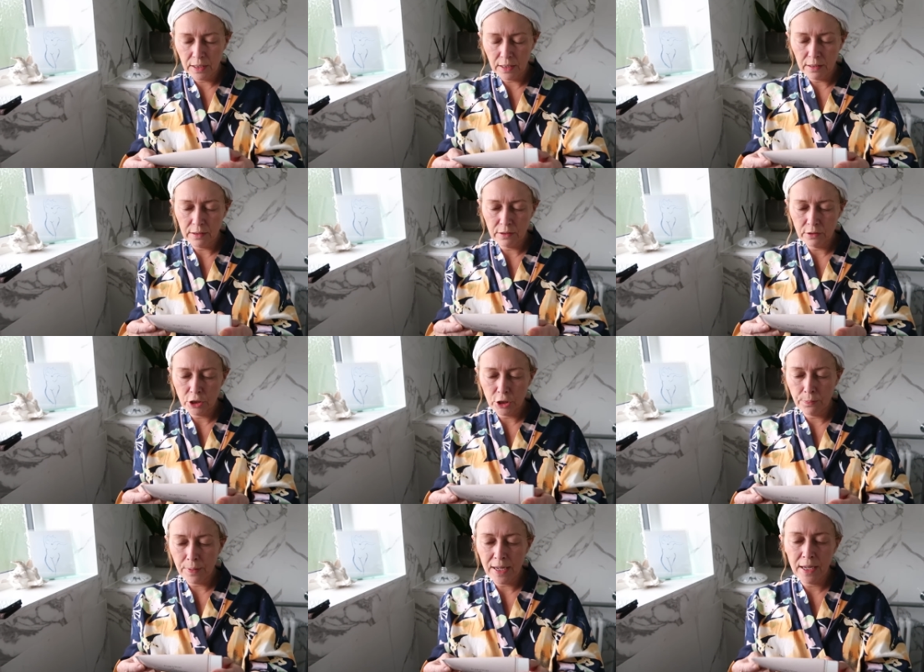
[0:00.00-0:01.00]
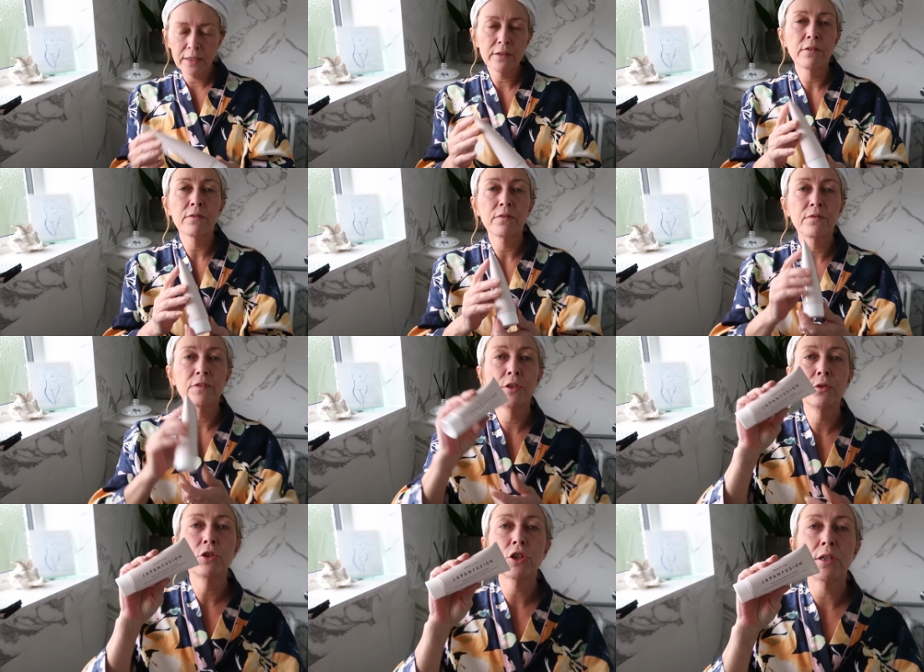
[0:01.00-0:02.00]
the Japan
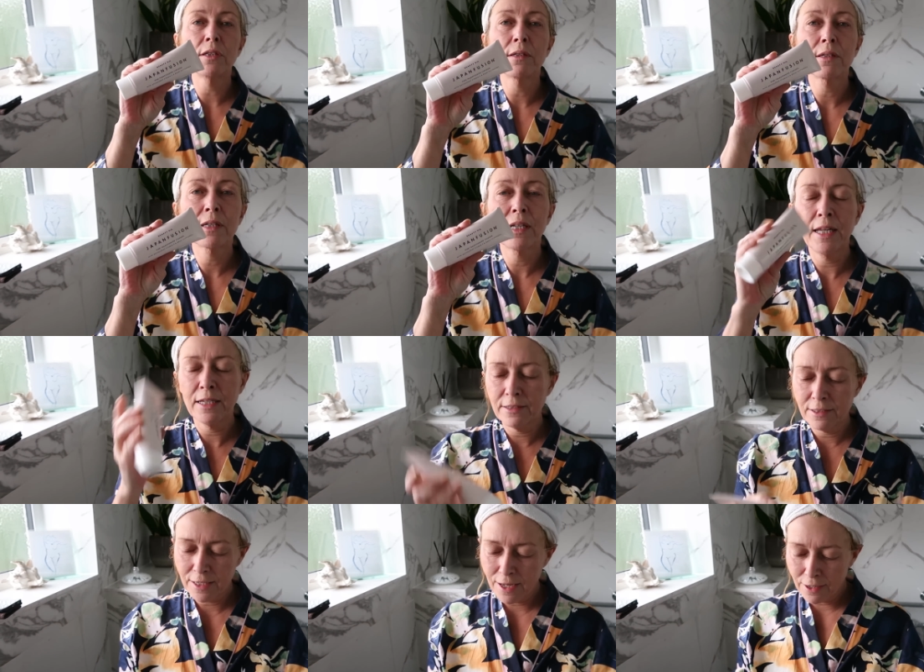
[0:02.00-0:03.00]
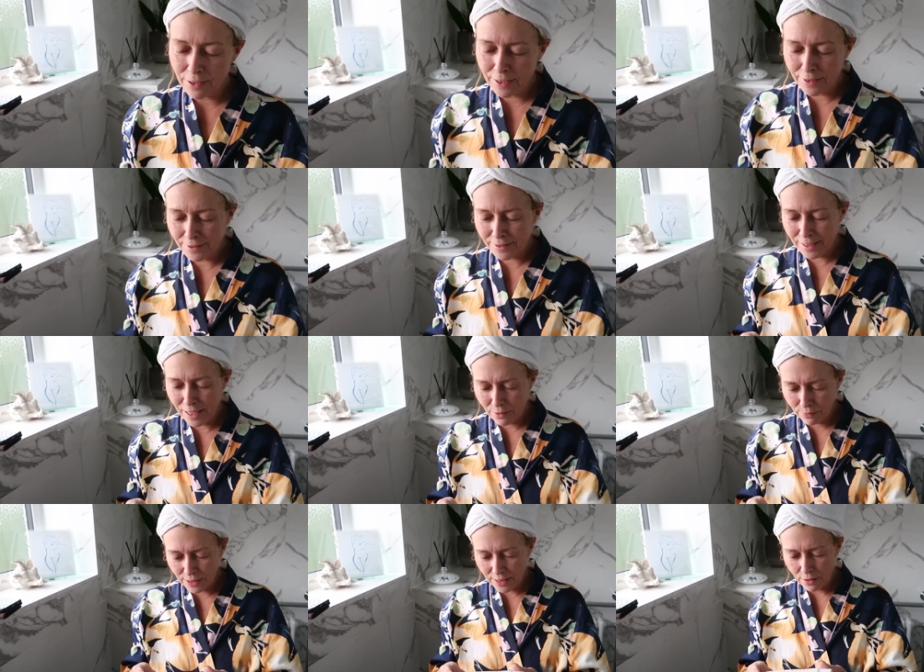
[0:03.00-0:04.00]
Fusion Cleanser. Let's see
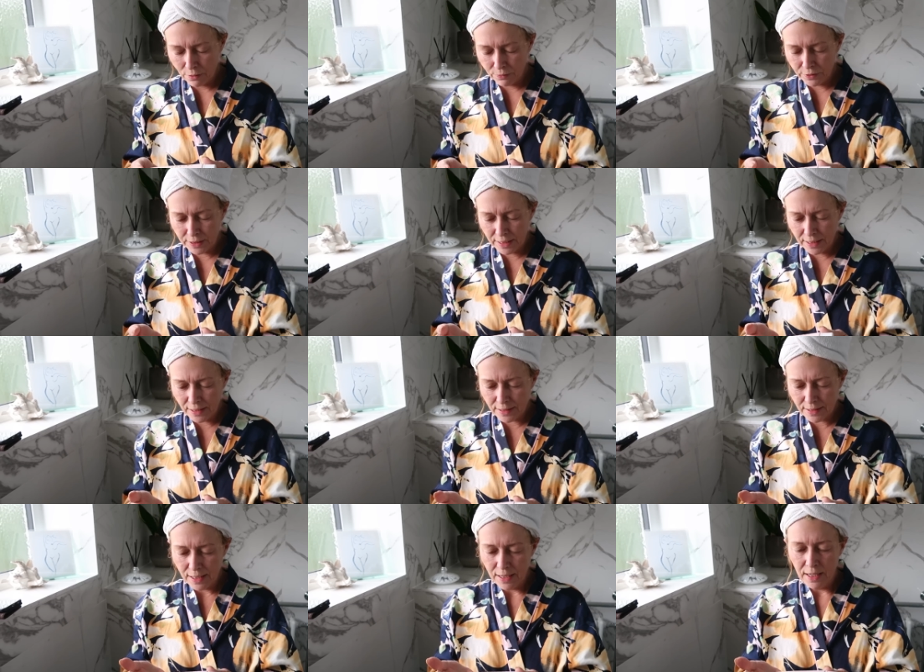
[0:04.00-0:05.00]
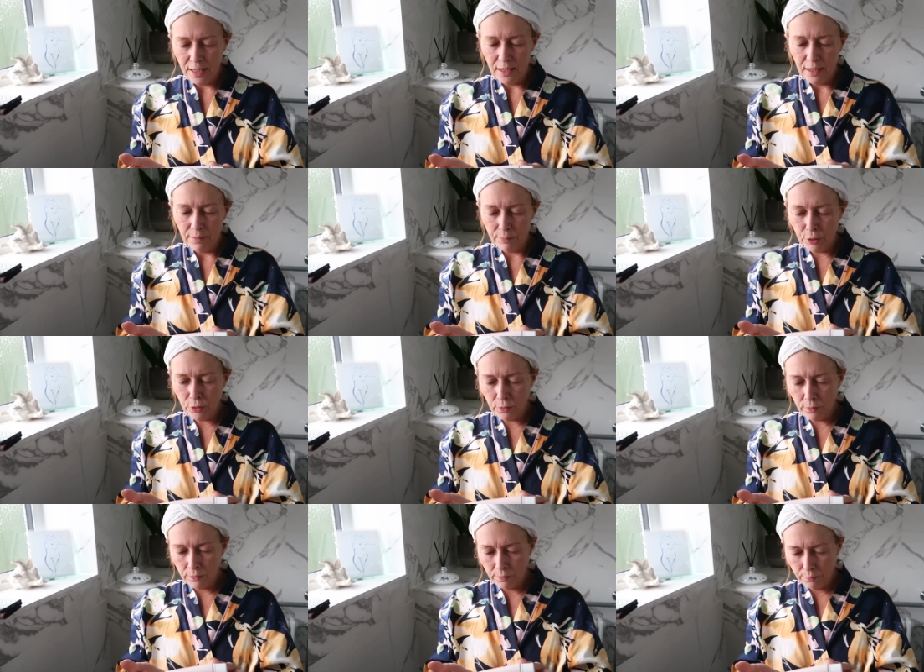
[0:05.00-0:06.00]
how we get on with this.
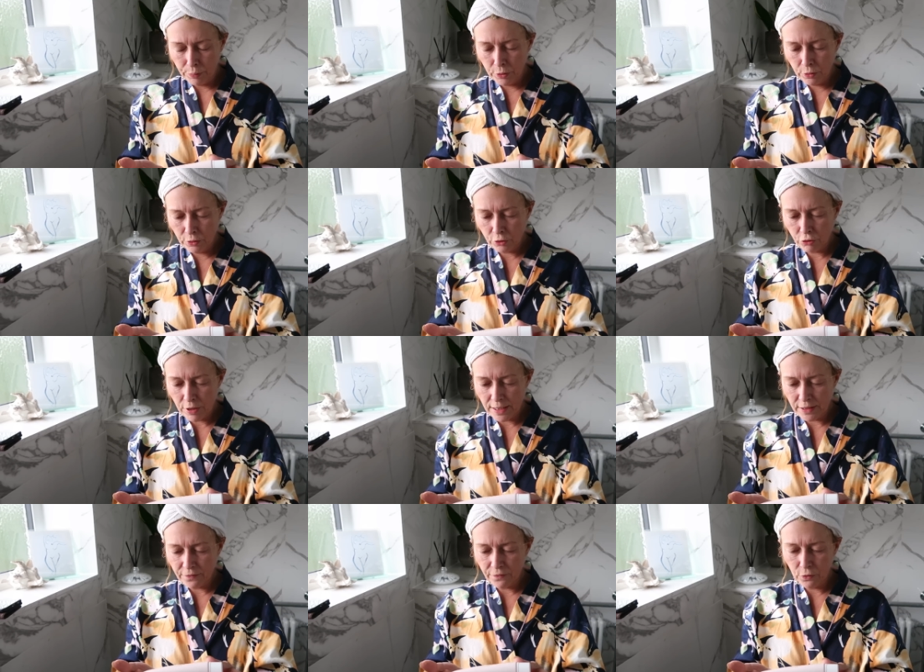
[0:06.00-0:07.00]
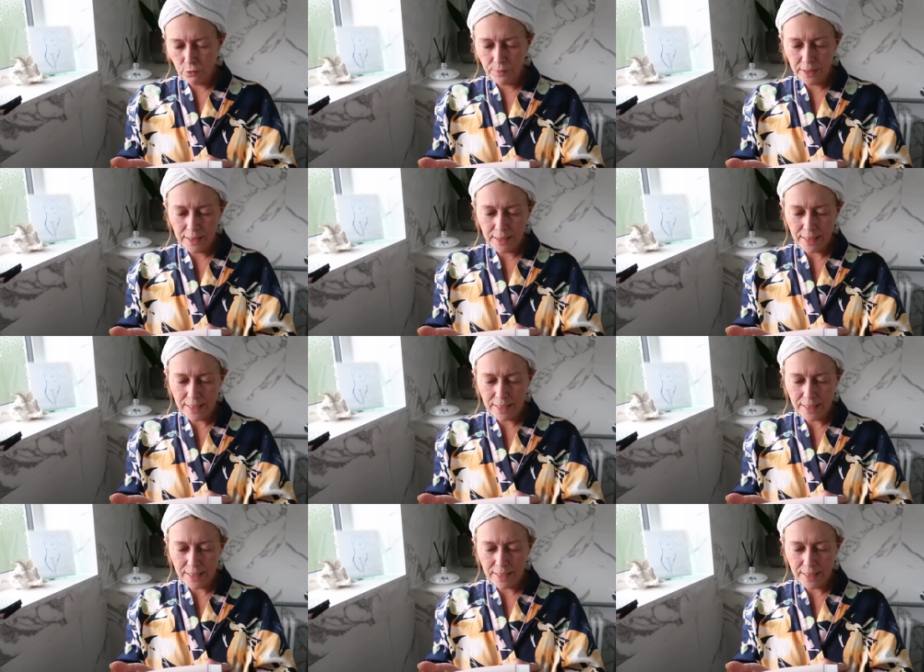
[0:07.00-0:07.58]
Pure transforming